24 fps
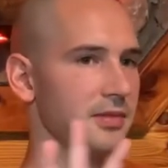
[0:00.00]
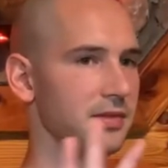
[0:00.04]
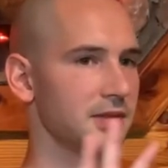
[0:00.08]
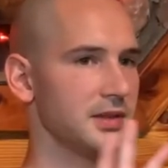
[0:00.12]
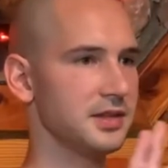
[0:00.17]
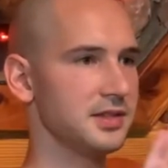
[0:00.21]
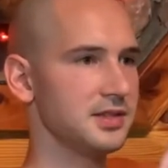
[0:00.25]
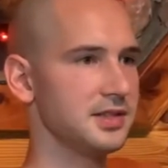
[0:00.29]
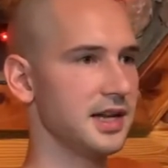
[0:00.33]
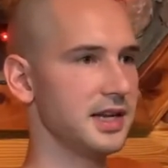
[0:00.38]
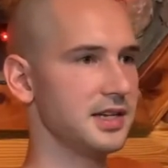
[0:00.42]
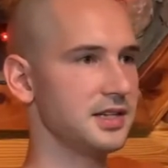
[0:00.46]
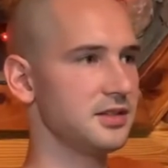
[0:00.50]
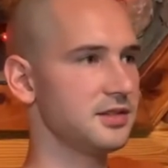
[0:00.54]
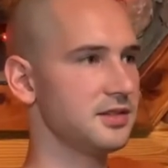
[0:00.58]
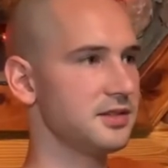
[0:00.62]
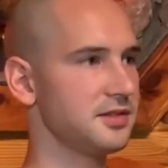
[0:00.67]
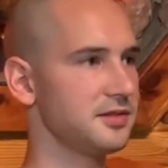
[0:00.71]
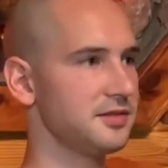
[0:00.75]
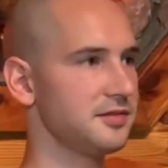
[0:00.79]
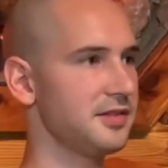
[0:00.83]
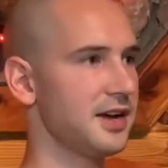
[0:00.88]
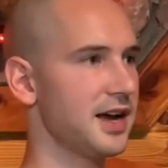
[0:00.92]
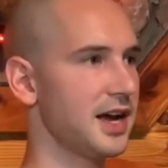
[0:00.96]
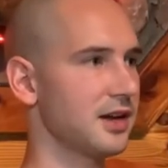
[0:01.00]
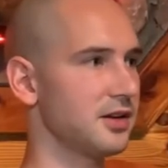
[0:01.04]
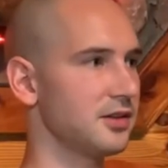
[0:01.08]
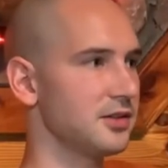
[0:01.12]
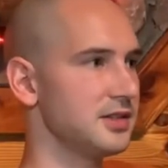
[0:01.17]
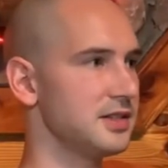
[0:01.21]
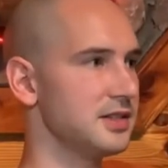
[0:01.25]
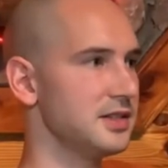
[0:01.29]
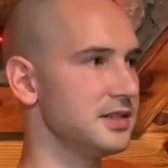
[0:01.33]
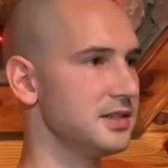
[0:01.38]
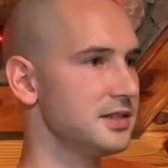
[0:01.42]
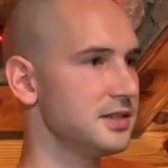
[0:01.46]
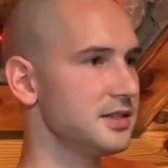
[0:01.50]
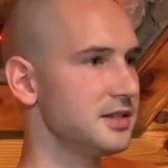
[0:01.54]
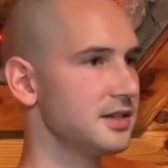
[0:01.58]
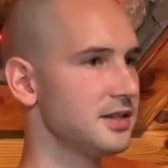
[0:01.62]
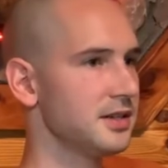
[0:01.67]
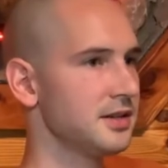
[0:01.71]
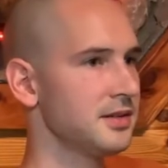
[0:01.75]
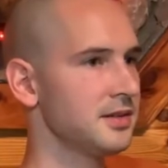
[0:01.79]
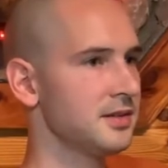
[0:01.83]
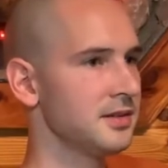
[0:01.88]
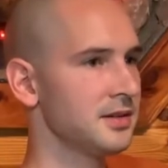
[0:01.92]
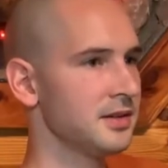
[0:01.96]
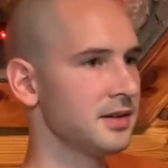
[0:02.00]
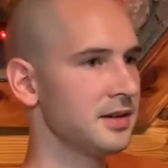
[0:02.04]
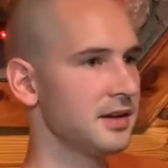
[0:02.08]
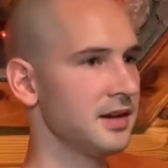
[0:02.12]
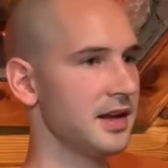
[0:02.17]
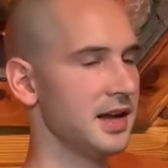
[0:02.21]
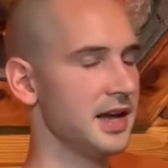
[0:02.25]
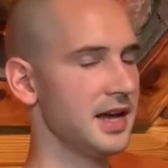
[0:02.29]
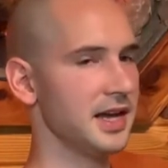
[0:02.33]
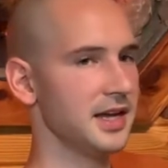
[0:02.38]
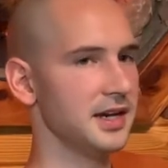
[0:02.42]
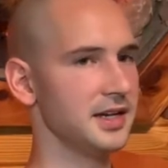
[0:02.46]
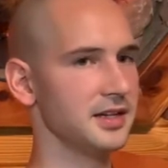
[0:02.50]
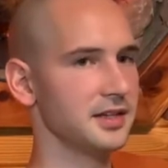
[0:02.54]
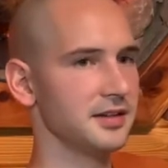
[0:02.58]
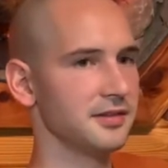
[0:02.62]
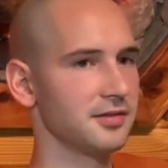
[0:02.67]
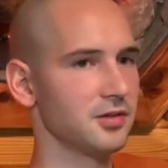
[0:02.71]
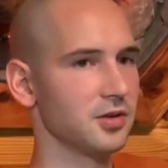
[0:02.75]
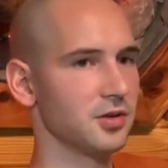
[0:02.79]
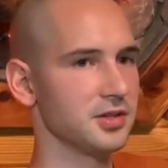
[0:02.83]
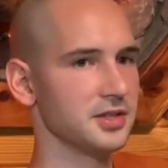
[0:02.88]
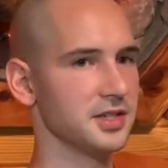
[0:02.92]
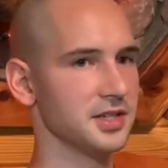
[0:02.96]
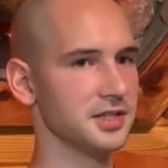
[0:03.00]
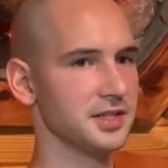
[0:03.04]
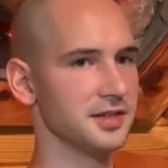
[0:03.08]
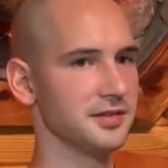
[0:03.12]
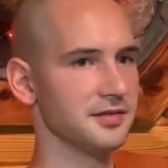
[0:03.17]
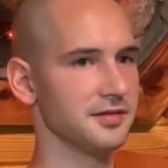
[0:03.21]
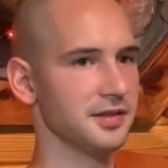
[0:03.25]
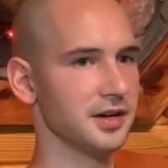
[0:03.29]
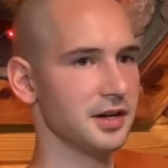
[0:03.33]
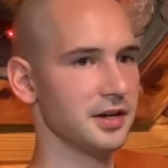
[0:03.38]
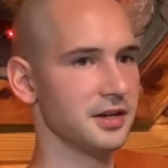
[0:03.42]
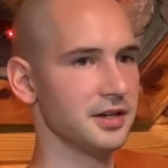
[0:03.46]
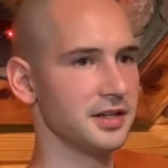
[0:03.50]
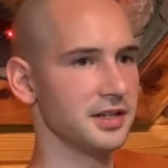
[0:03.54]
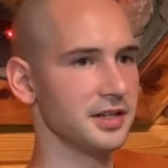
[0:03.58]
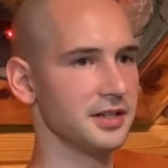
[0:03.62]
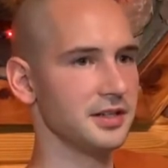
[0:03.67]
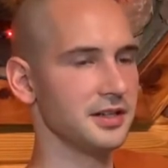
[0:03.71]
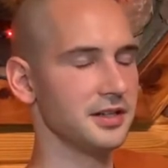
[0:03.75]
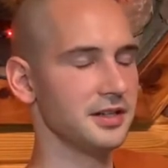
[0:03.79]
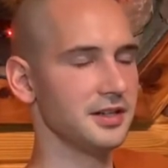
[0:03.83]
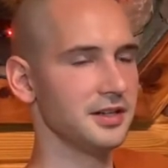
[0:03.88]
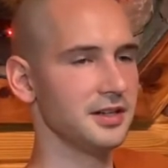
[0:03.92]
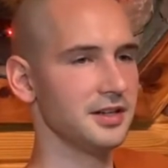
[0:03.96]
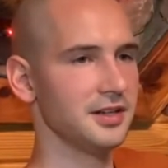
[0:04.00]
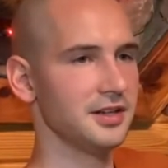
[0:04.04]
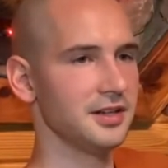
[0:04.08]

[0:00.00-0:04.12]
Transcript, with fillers: the sense faculties. And of course, it's a very